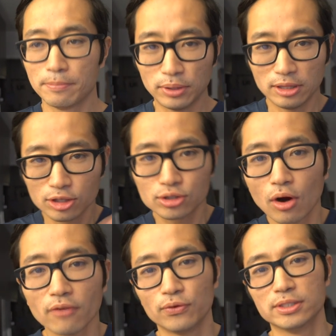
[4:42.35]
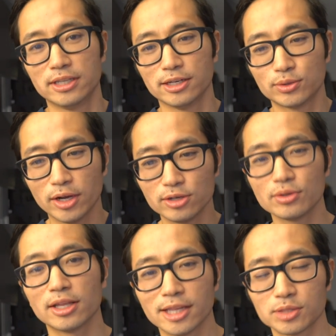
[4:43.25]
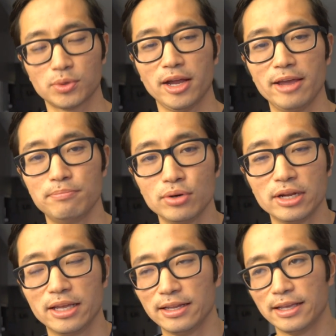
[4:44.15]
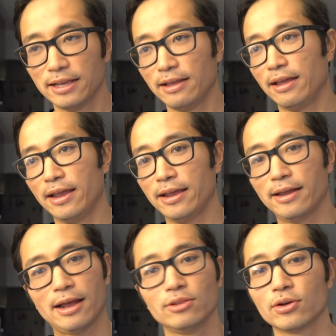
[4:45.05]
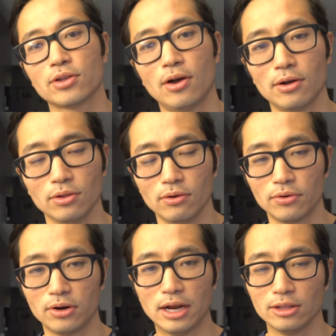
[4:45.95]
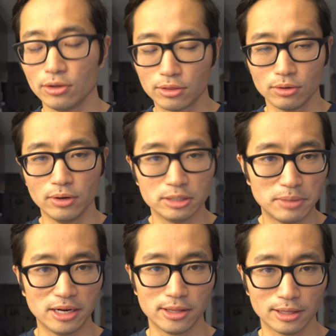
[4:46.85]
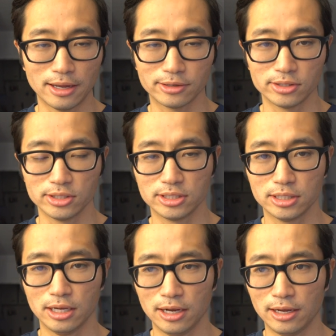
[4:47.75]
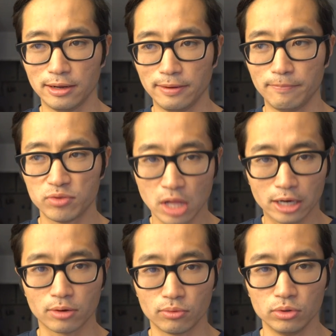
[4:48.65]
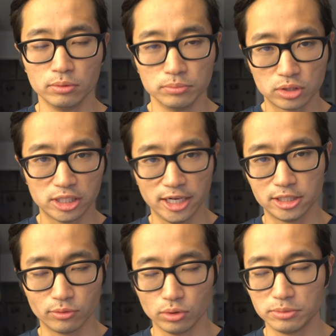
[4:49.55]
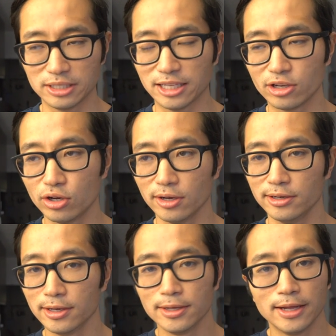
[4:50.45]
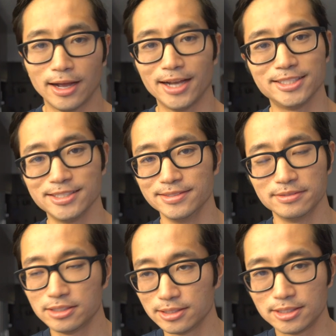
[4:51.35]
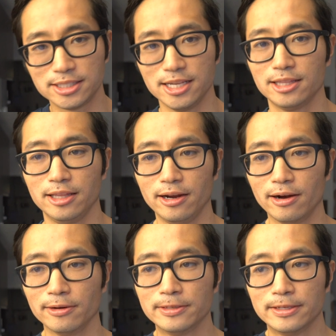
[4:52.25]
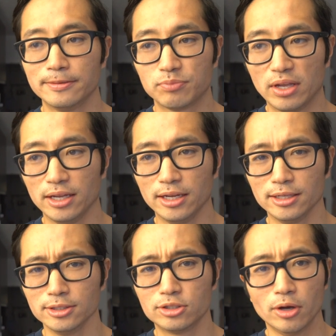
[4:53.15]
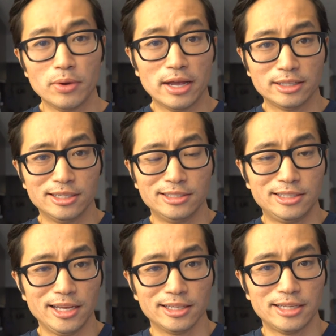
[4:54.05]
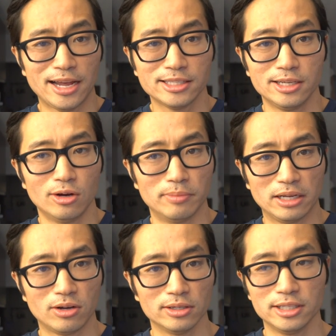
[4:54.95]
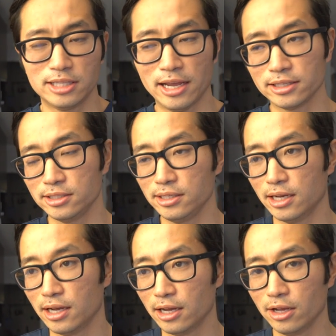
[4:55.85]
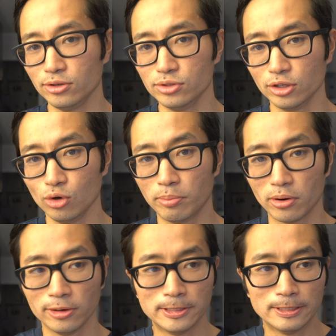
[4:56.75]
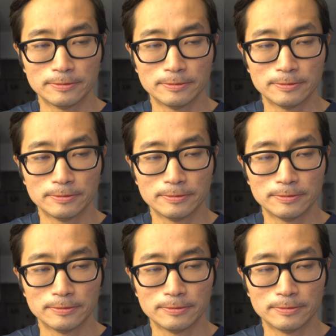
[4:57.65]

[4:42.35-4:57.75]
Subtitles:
But the scarf was there, so I knew that that's where I had put it. And I looked all over. I looked through as many of the lockers, locker rooms, changing rooms as I could. I didn't see it there. And so we had to take a taxi home. I called a taxi using Uber.